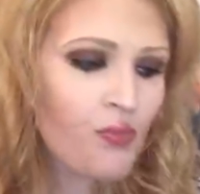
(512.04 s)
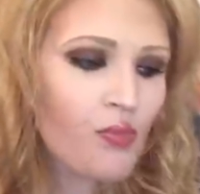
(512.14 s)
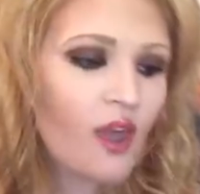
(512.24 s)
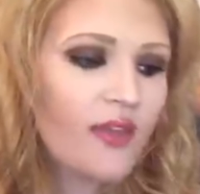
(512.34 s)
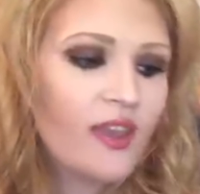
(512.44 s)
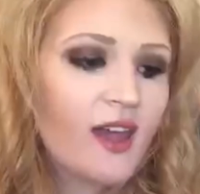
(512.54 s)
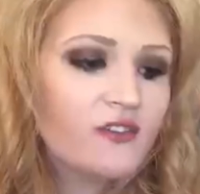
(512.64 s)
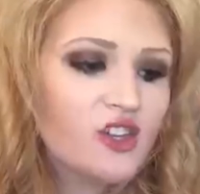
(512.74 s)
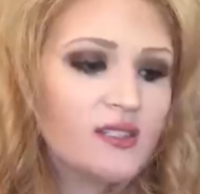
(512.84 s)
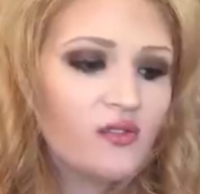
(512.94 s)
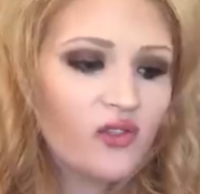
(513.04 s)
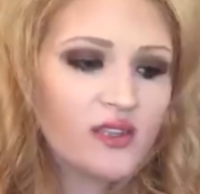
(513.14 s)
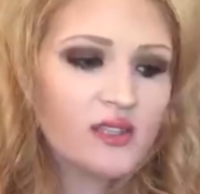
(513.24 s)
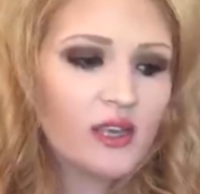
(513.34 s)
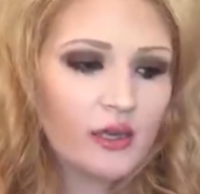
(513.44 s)
and they have just
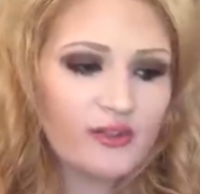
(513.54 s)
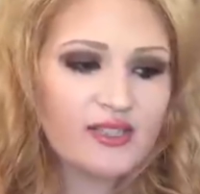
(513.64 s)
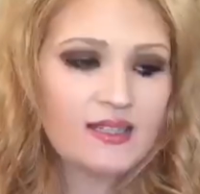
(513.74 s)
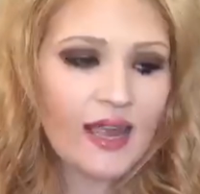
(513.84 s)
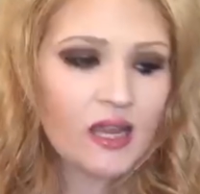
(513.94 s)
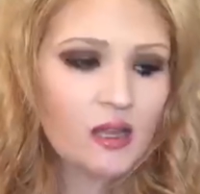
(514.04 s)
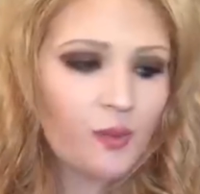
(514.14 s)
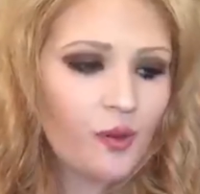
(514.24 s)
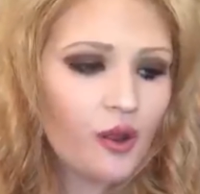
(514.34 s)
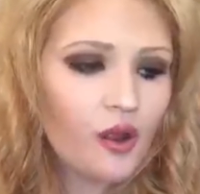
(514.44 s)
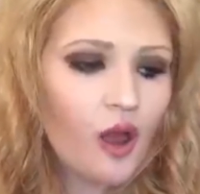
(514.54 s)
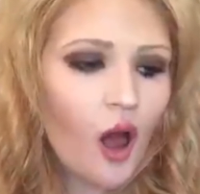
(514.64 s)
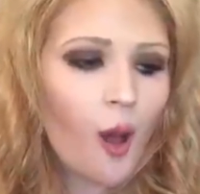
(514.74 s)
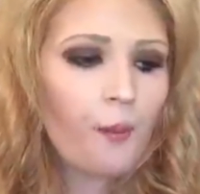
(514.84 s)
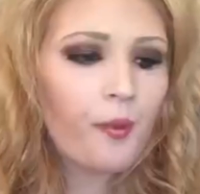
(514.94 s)
invented a recyclable
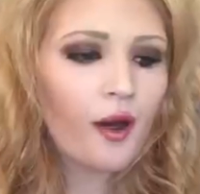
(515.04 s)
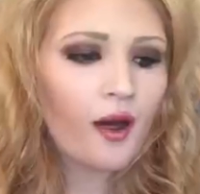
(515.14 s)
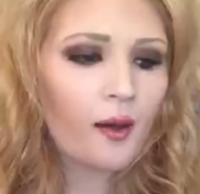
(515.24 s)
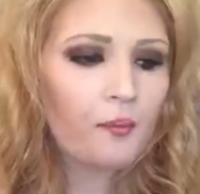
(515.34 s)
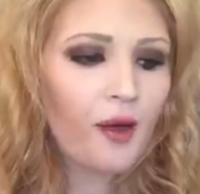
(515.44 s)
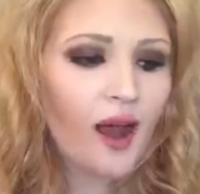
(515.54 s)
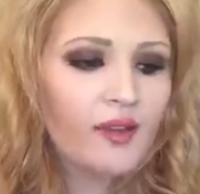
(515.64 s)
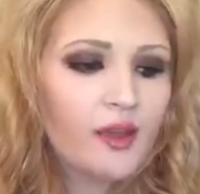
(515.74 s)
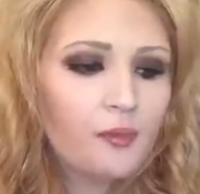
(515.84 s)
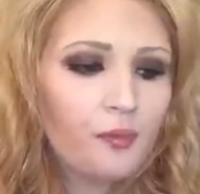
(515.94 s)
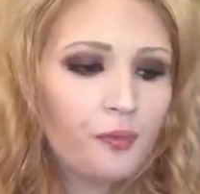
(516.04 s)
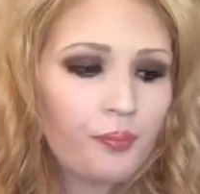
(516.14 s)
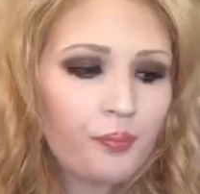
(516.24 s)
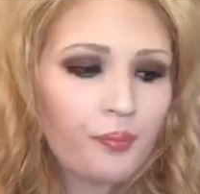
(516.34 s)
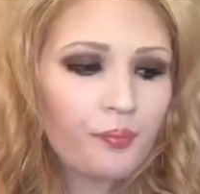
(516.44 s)

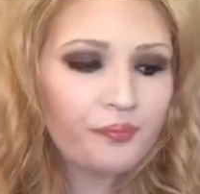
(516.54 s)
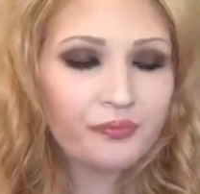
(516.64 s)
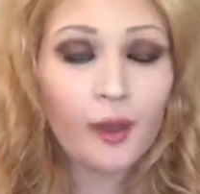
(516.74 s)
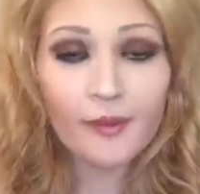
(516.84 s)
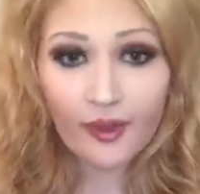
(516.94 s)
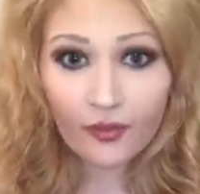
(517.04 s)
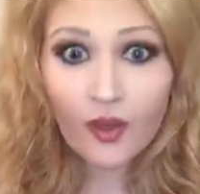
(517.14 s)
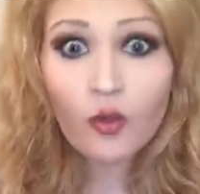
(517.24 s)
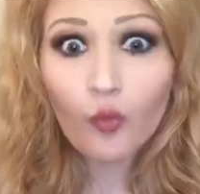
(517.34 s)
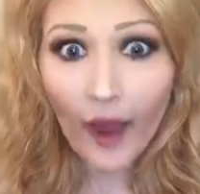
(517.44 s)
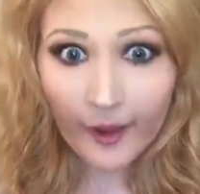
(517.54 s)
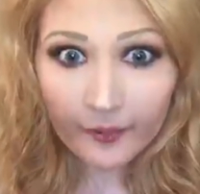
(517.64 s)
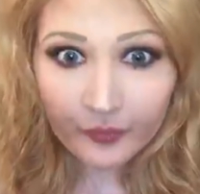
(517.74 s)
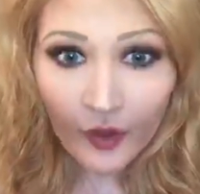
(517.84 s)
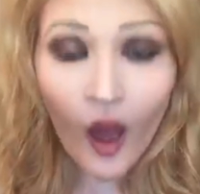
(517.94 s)
let me get this right,
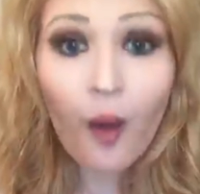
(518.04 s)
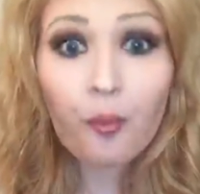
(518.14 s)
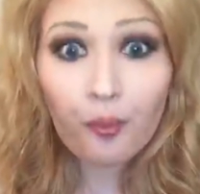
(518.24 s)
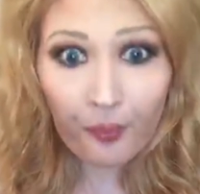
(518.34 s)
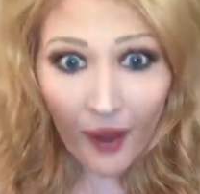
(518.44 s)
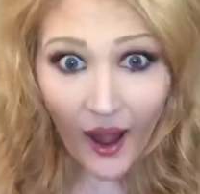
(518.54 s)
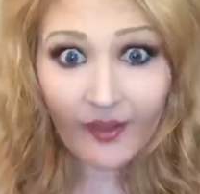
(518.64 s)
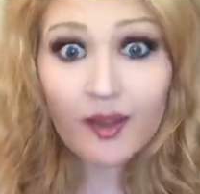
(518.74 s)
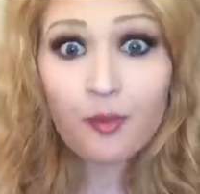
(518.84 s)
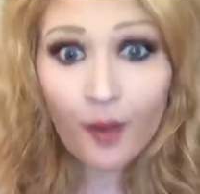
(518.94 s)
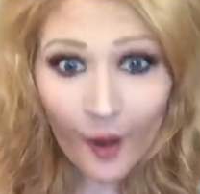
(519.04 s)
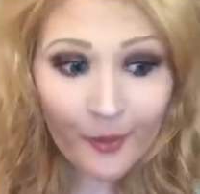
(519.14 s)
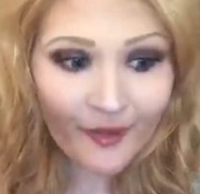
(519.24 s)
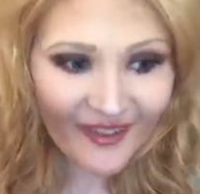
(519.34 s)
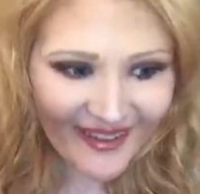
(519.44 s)

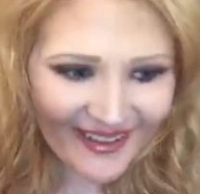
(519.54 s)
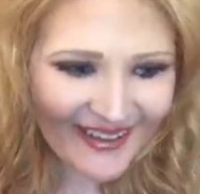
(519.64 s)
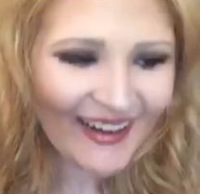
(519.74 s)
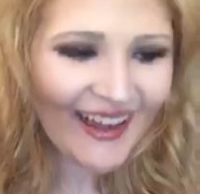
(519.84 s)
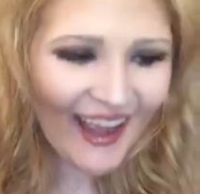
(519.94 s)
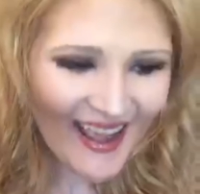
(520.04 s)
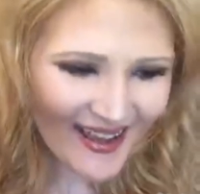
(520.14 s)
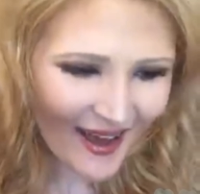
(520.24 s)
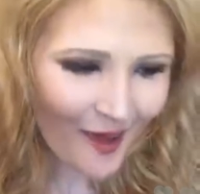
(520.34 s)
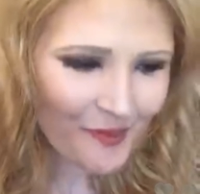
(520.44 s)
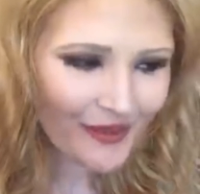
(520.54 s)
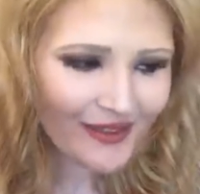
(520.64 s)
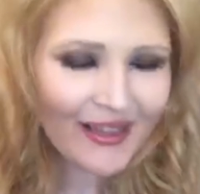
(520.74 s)
polypropylene K-cup.